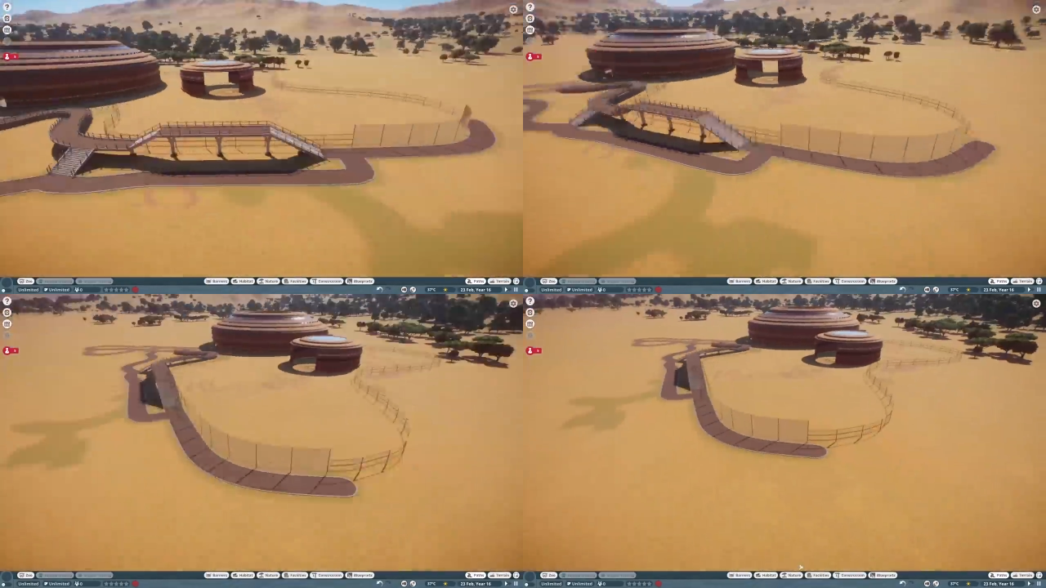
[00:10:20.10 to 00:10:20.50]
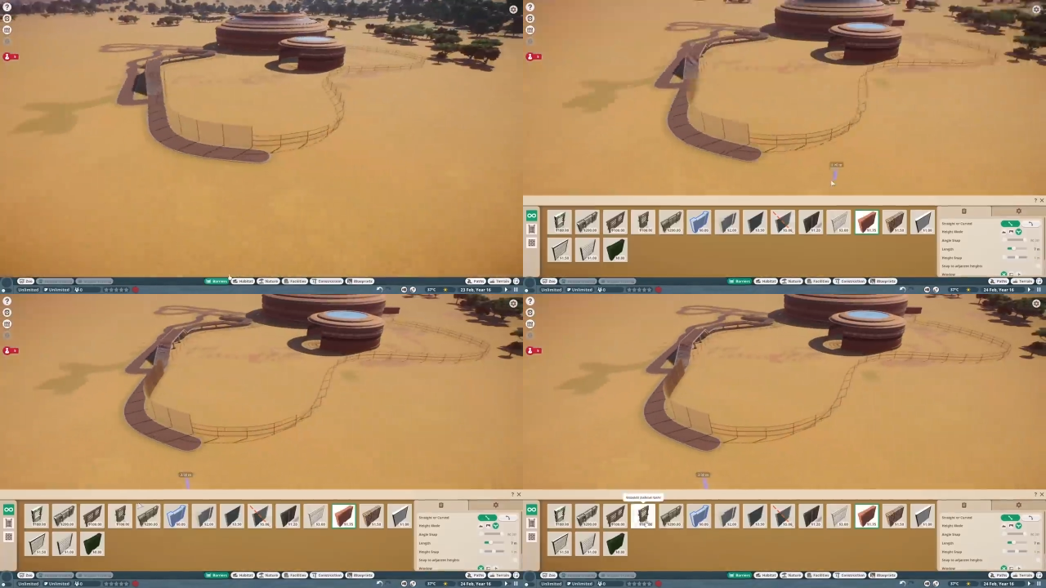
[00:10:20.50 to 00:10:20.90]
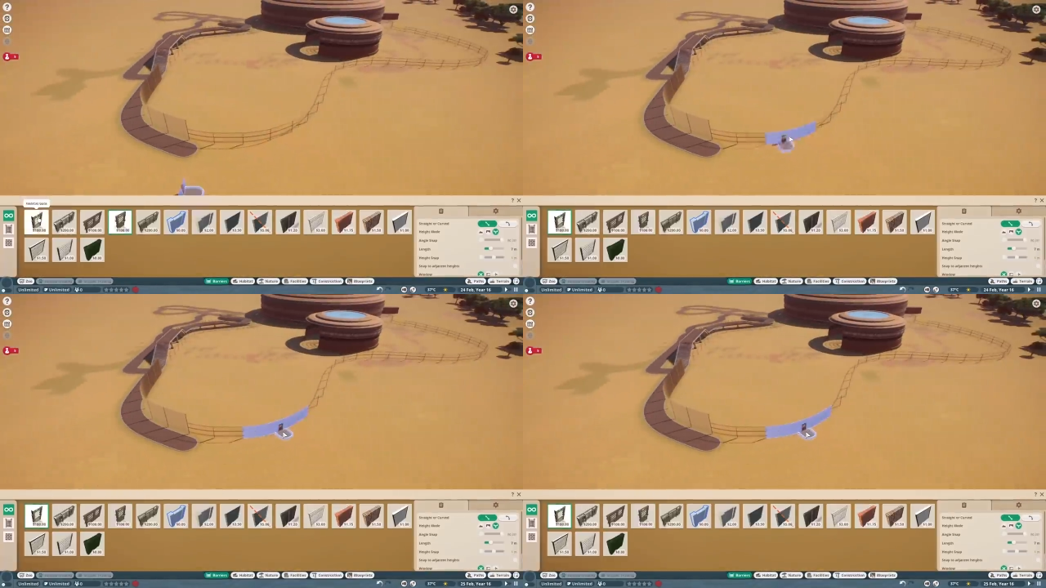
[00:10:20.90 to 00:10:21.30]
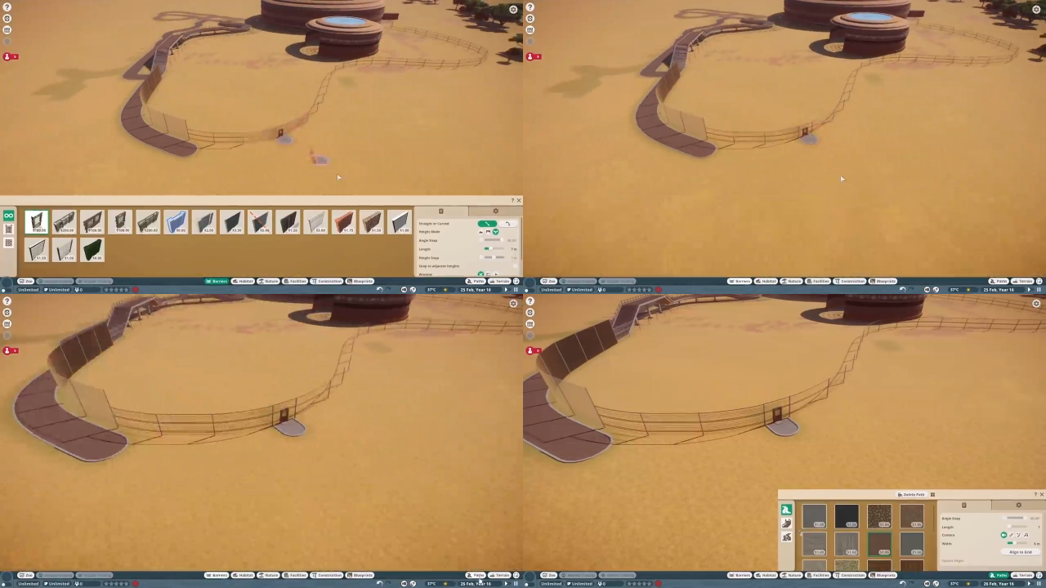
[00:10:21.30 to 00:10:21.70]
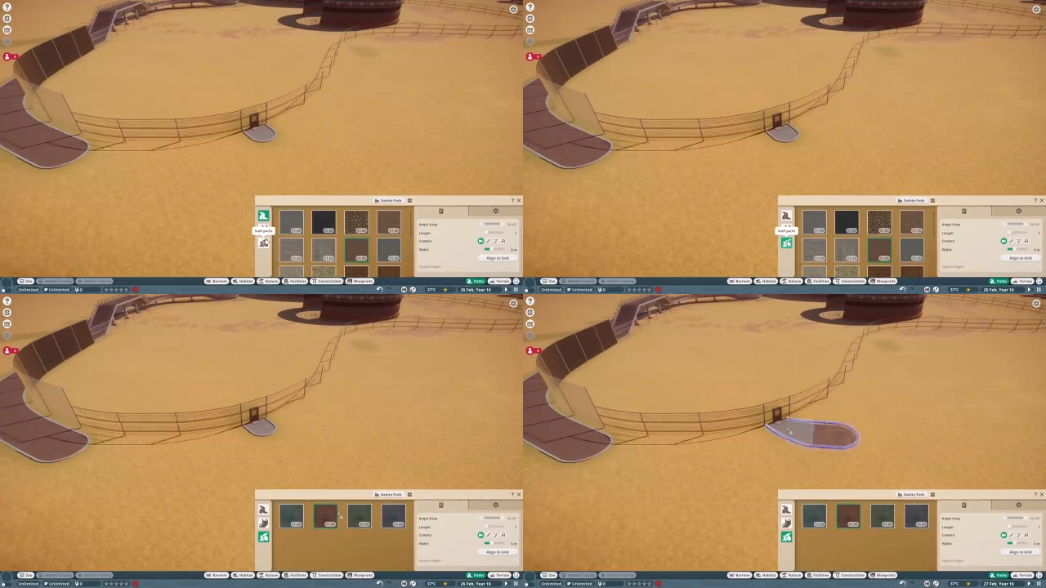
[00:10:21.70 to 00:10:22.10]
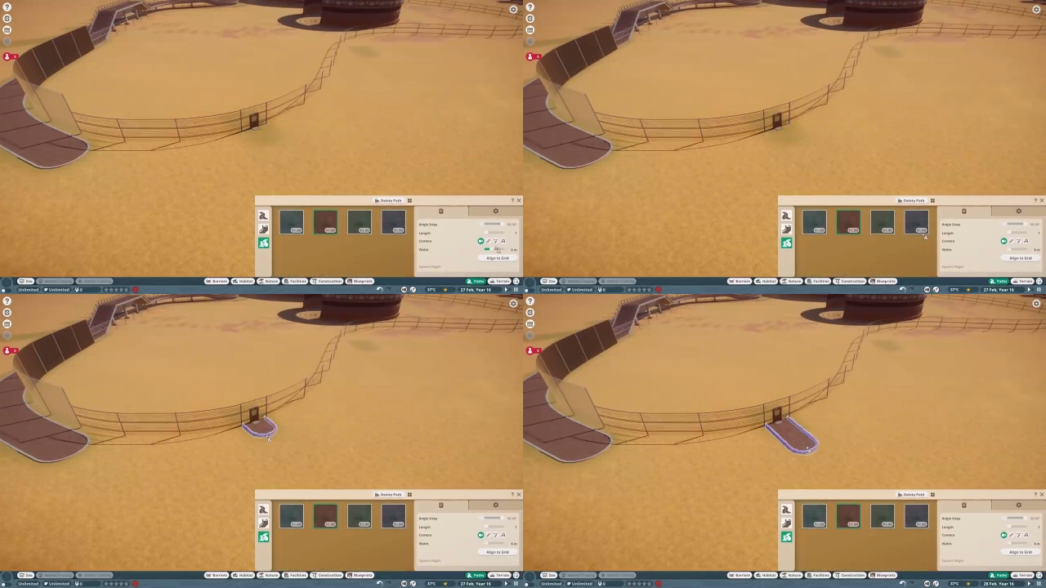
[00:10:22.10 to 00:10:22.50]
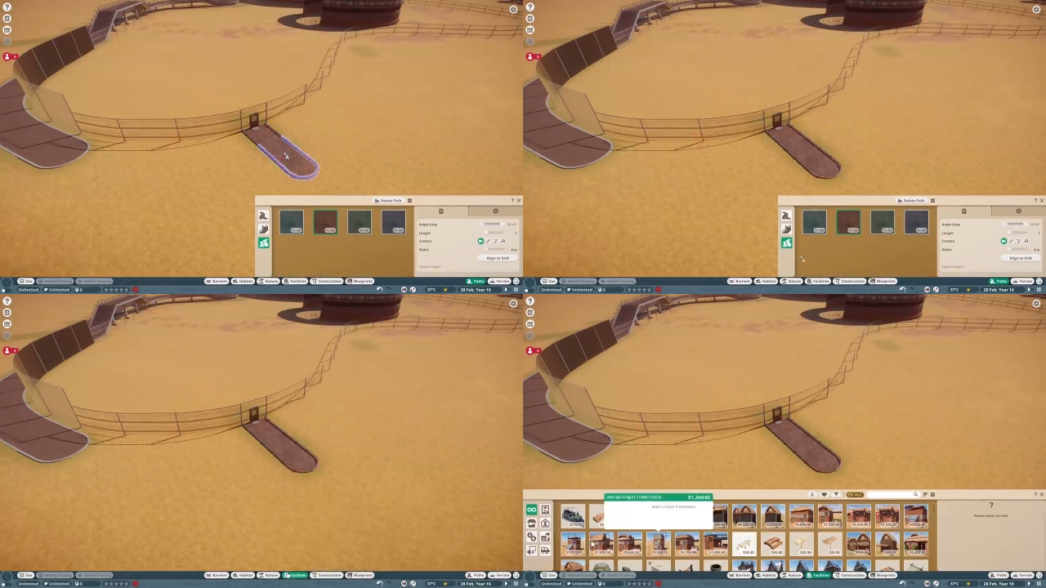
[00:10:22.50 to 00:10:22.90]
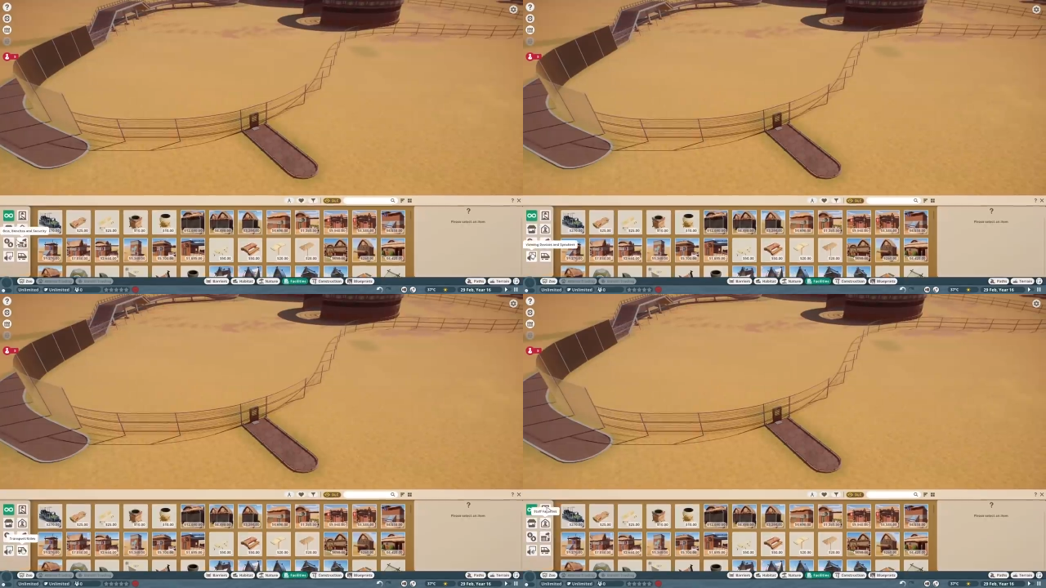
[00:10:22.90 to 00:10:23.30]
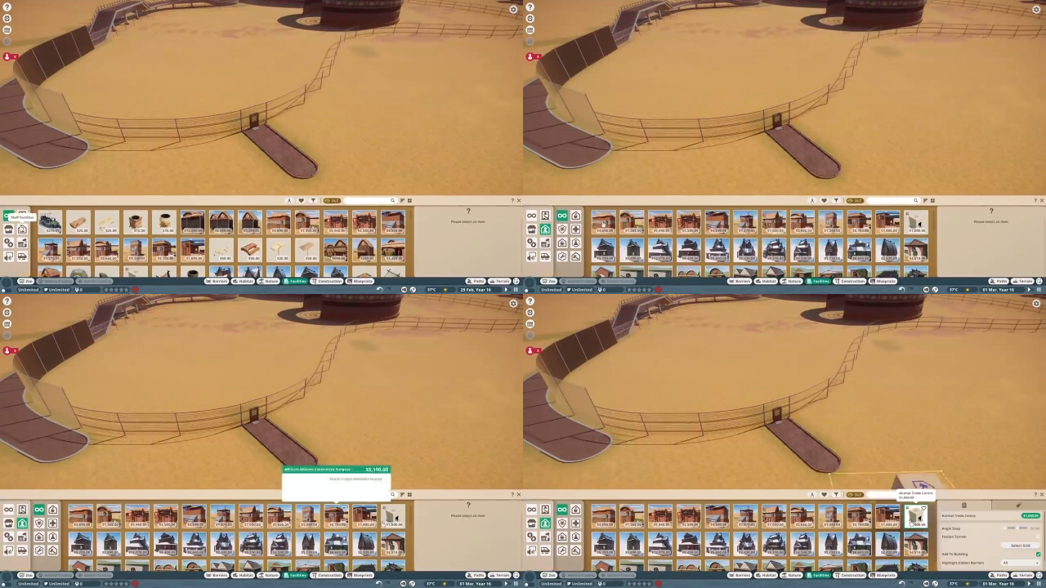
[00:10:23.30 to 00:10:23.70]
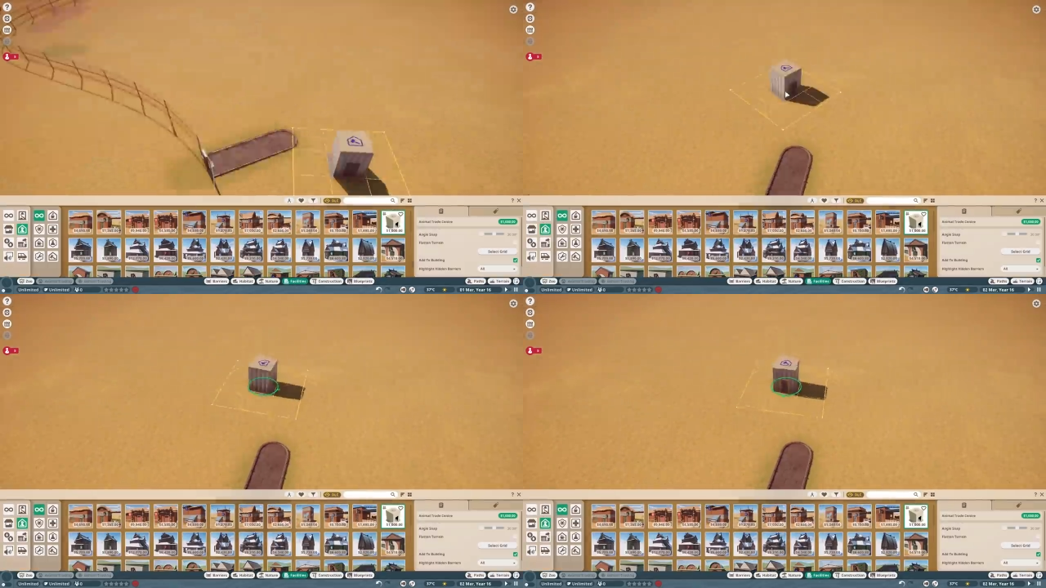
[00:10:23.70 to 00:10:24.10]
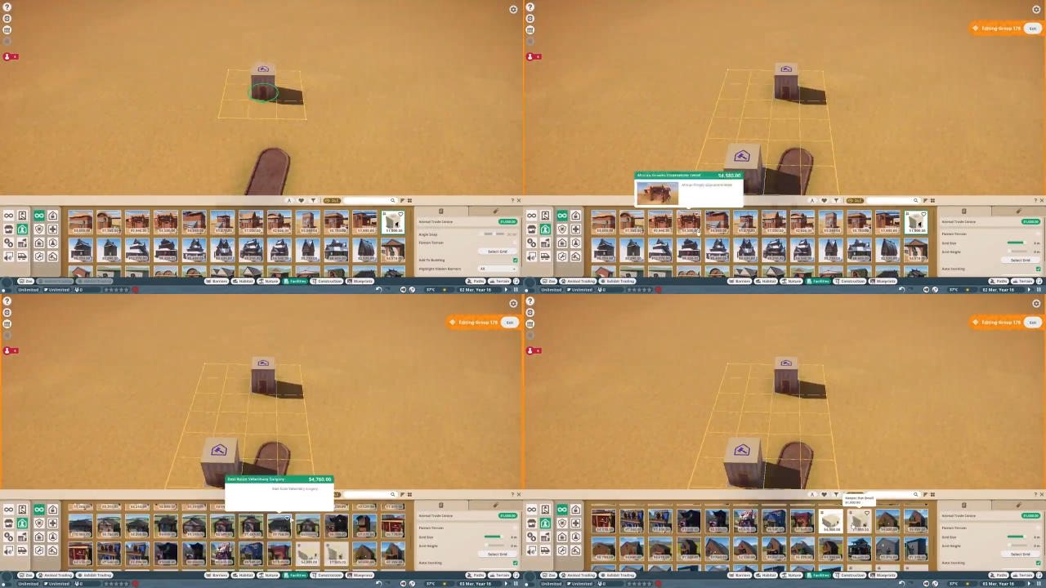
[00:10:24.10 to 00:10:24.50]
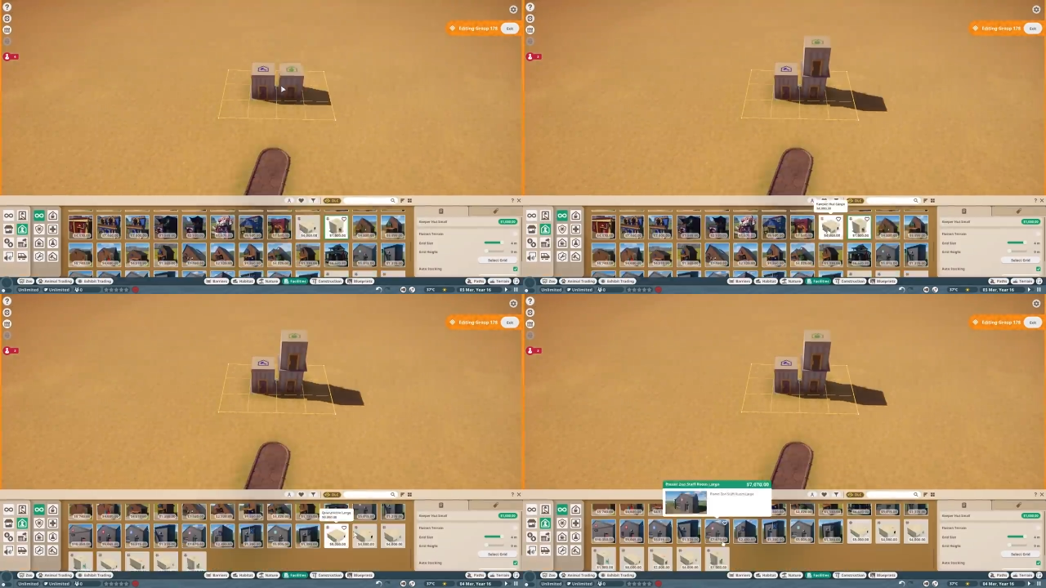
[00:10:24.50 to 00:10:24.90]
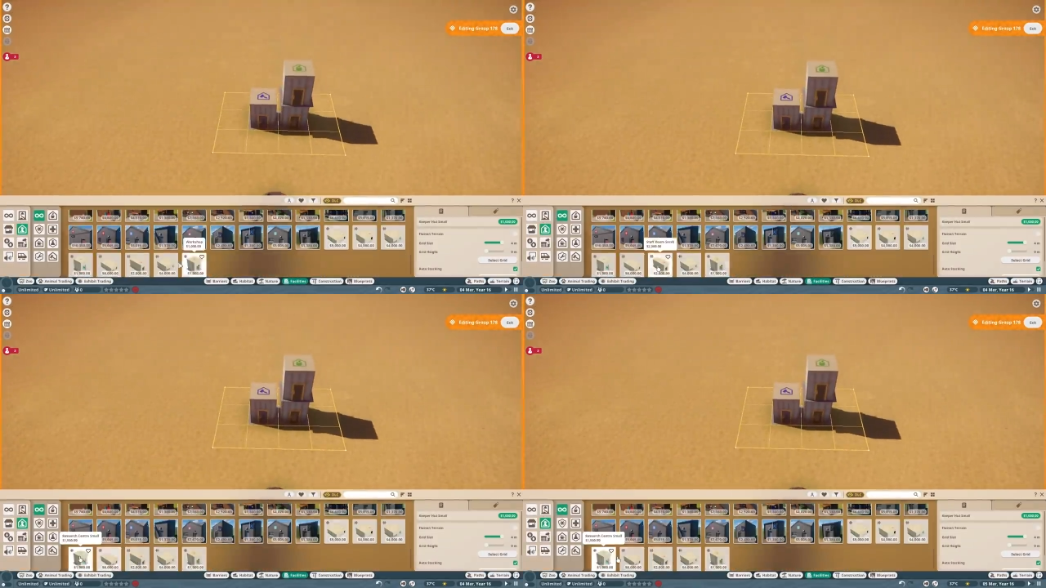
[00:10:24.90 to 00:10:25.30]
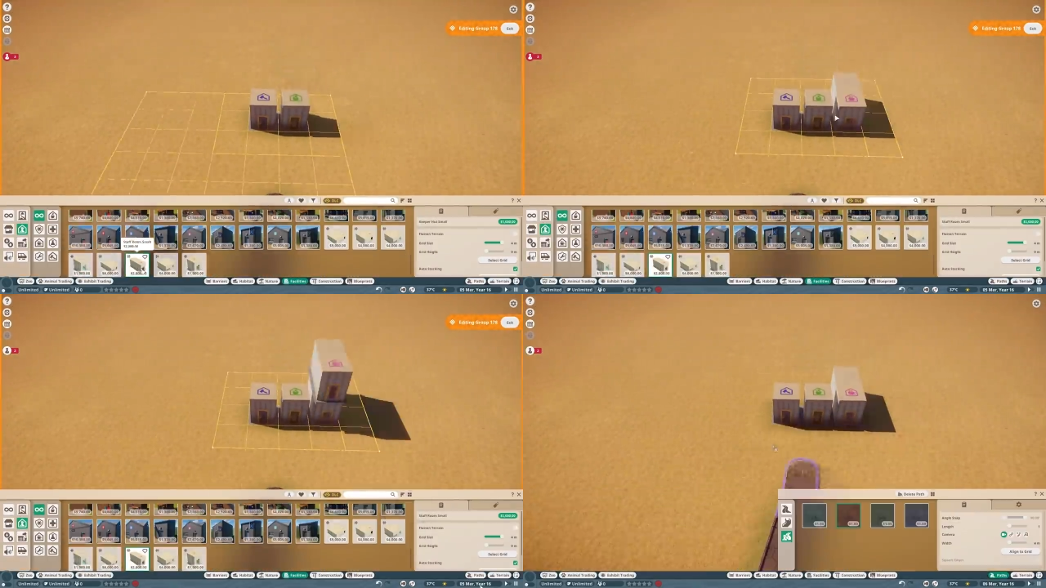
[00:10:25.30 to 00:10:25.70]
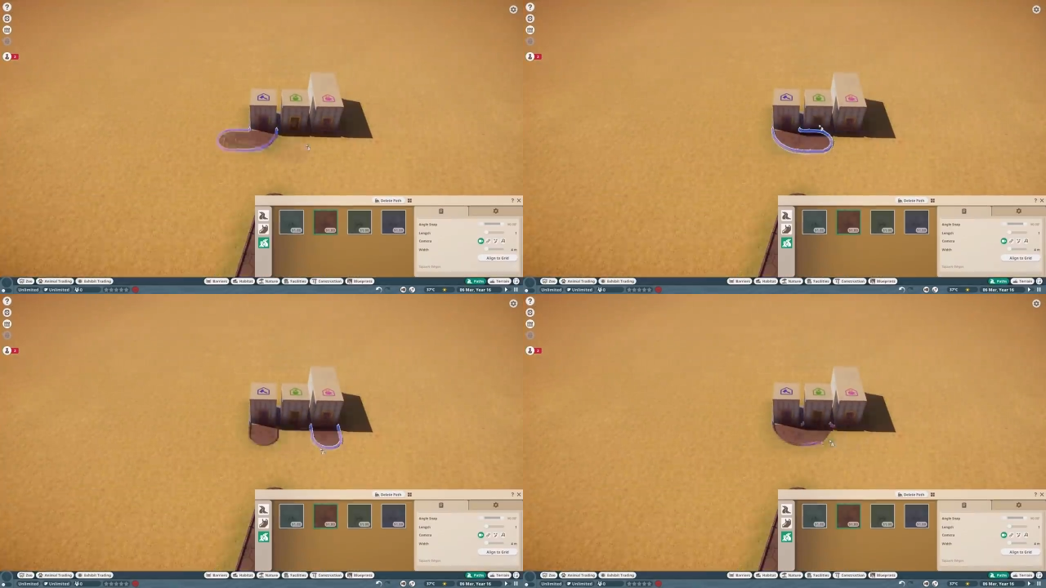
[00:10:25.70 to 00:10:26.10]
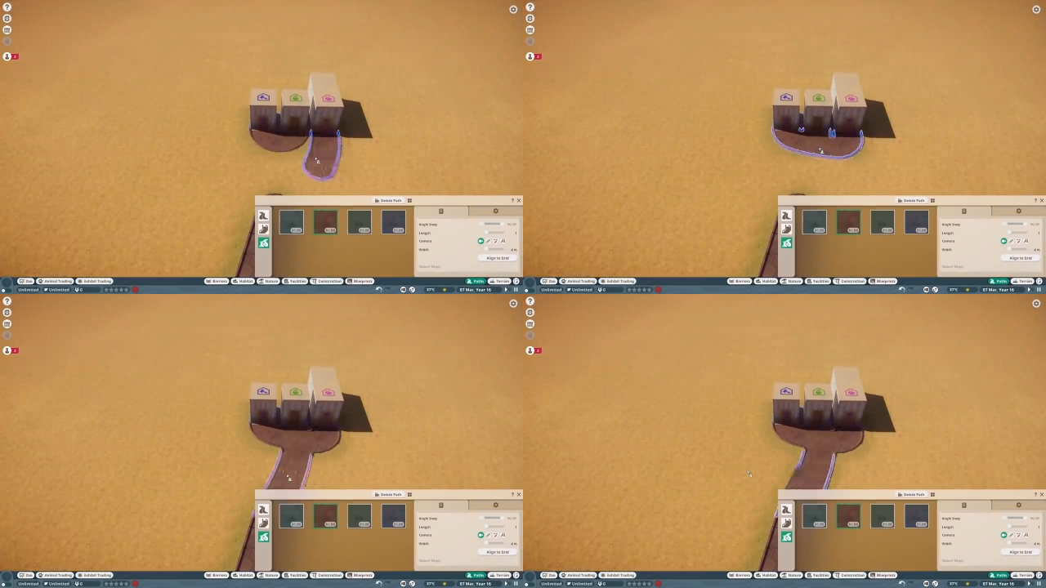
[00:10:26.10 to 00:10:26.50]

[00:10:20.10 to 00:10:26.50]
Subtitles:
No face is visible, so there are no lips to read.